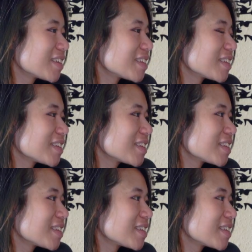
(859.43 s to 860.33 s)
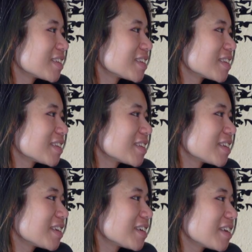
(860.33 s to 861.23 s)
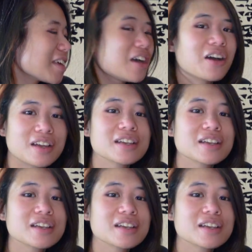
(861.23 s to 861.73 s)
The person shown says nothing.